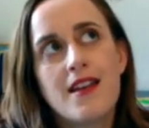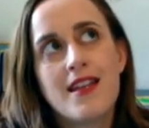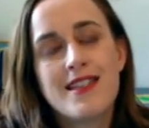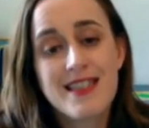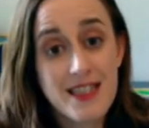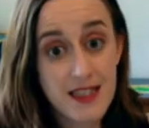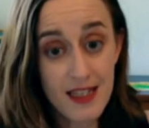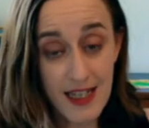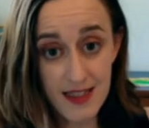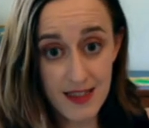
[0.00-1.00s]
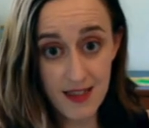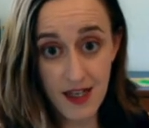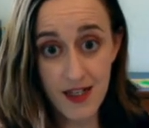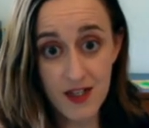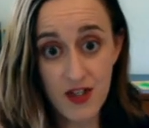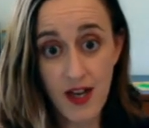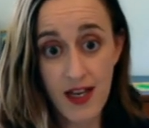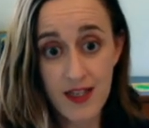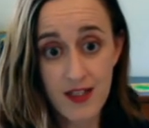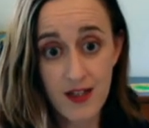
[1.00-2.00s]
it's easy to get stuck
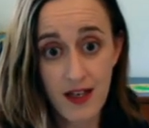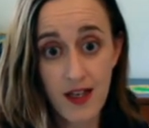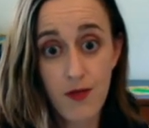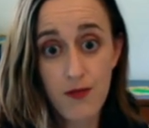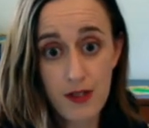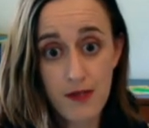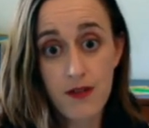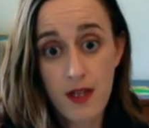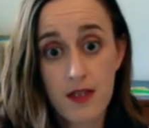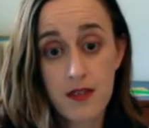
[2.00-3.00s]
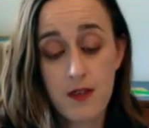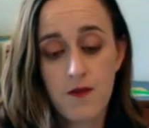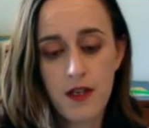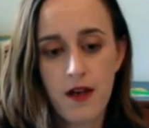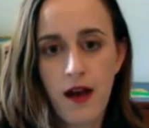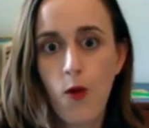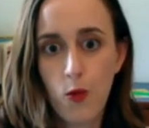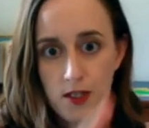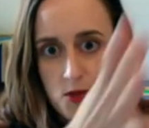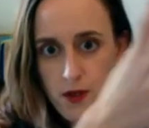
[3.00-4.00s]
trying to like really relentlessly figure out
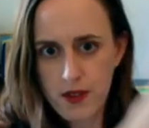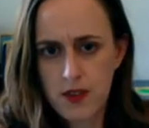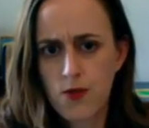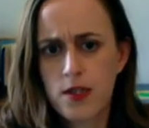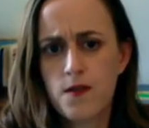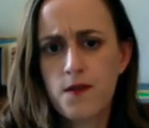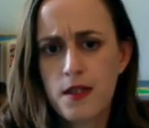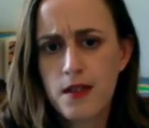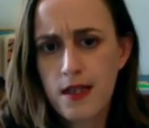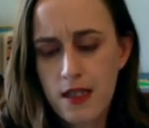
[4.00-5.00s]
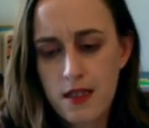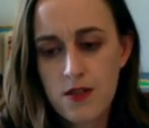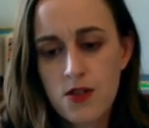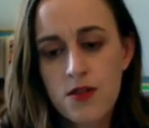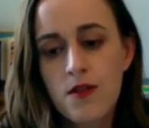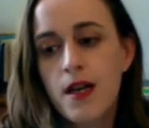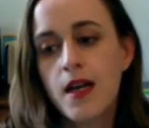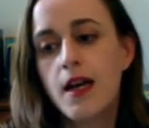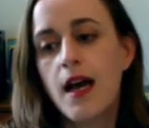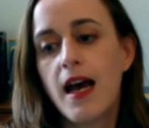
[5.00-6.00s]
which one it's going to fit neatly into.
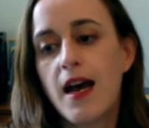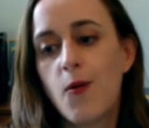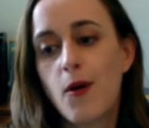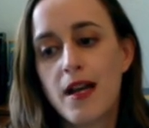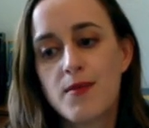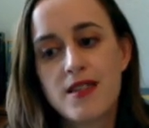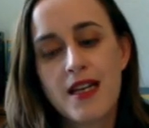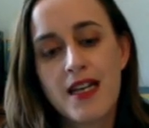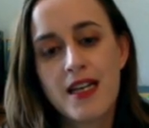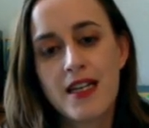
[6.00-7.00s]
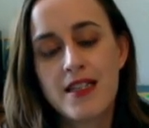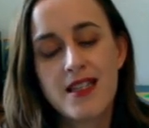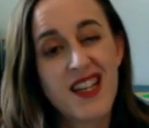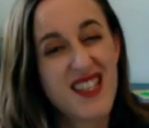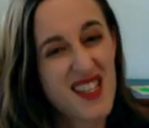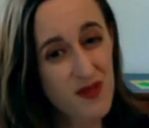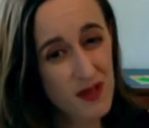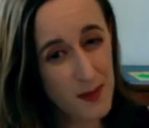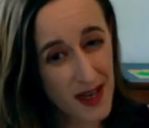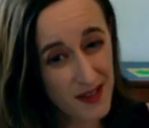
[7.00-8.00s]
And what I'm saying is that it doesn't
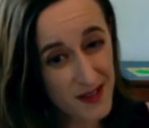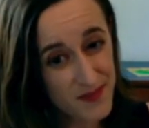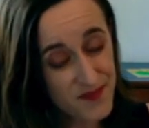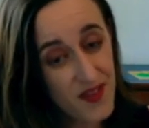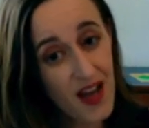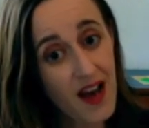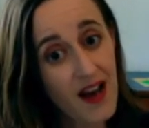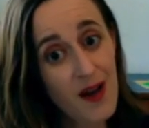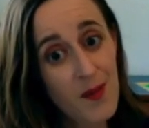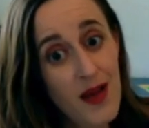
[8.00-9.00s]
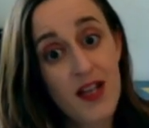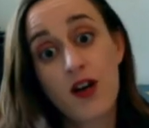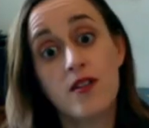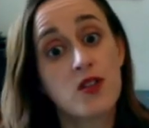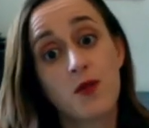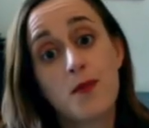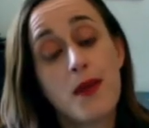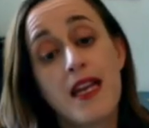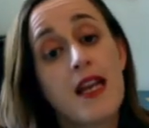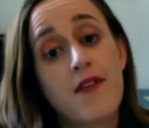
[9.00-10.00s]
really matter. Um, and also, it
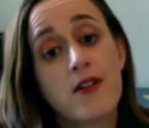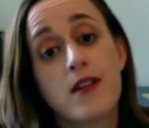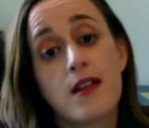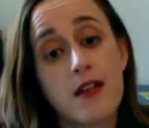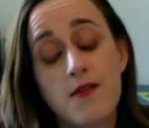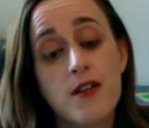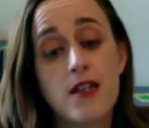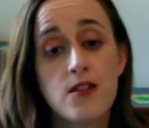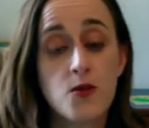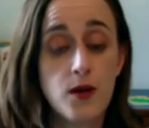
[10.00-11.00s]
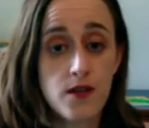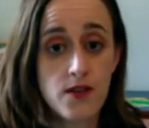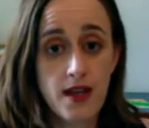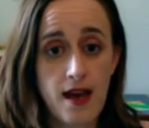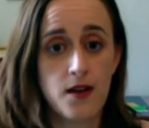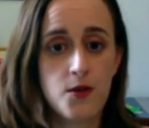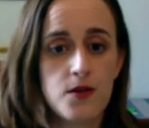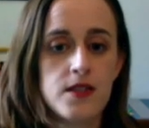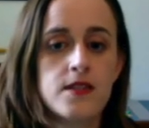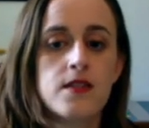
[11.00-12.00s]
may never neatly fit into one of the
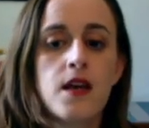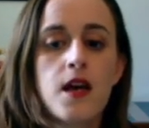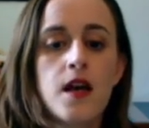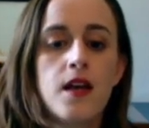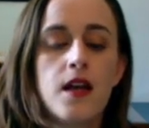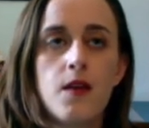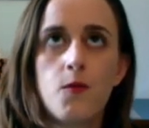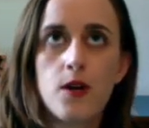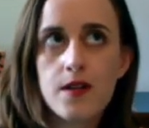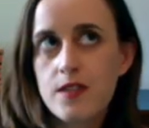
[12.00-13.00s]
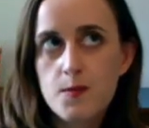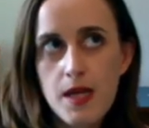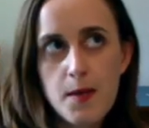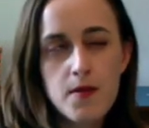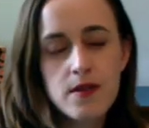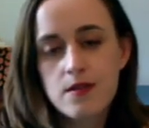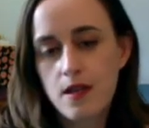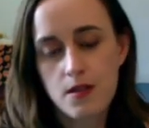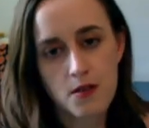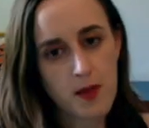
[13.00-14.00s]
categories. In one of his papers,
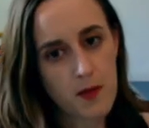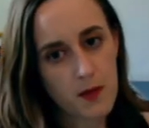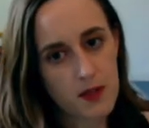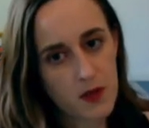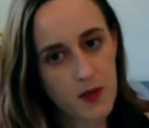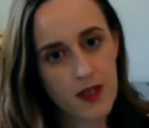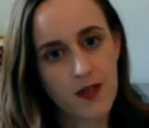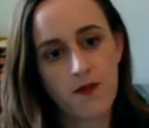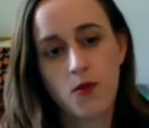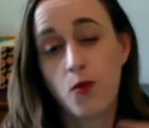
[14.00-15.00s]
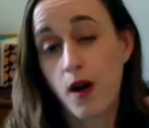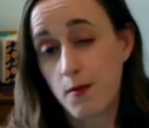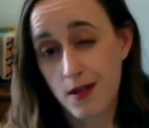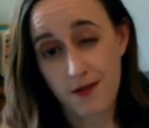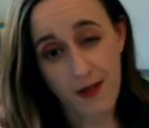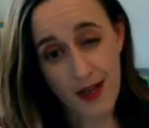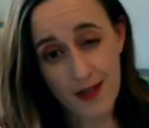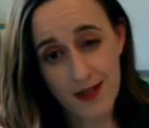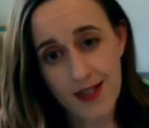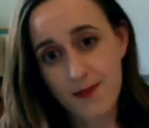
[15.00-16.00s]
I don't remember which one, if you want me to find
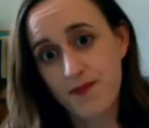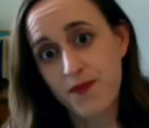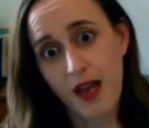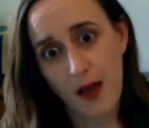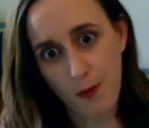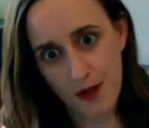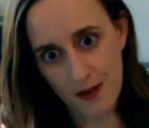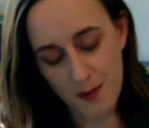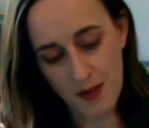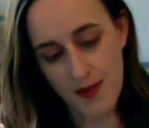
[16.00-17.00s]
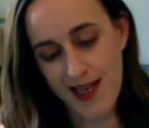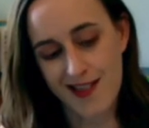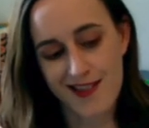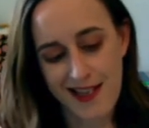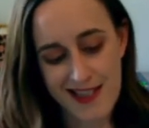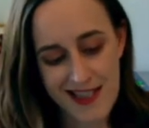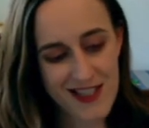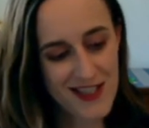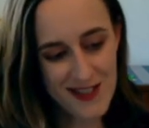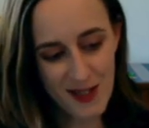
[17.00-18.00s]
it, I will and bring back the
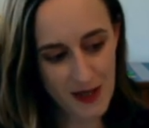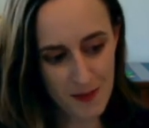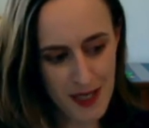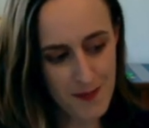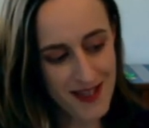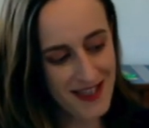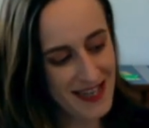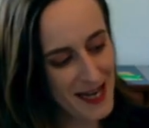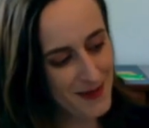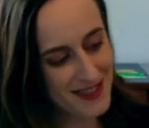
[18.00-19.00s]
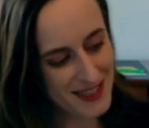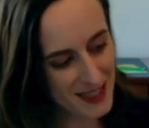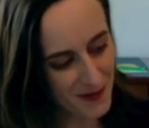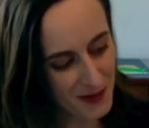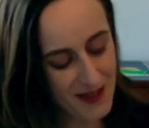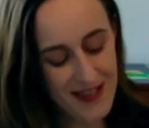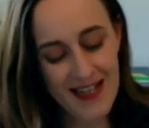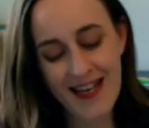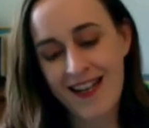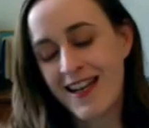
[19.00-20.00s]
citation. So hit me up in the comments if you want
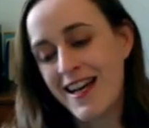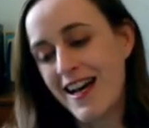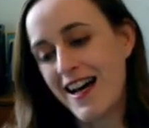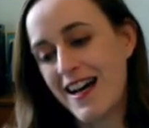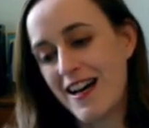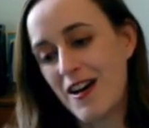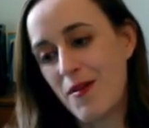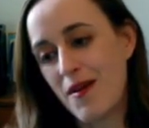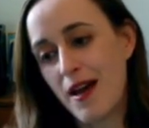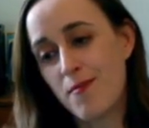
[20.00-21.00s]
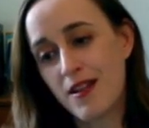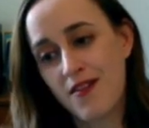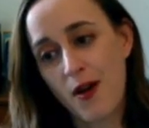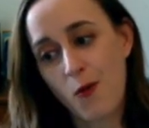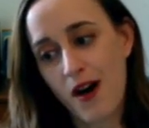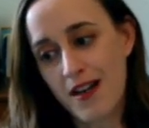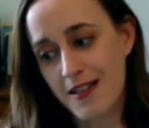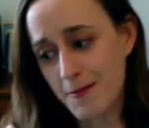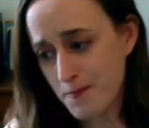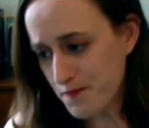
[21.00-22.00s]
that. Um, I believe Iwata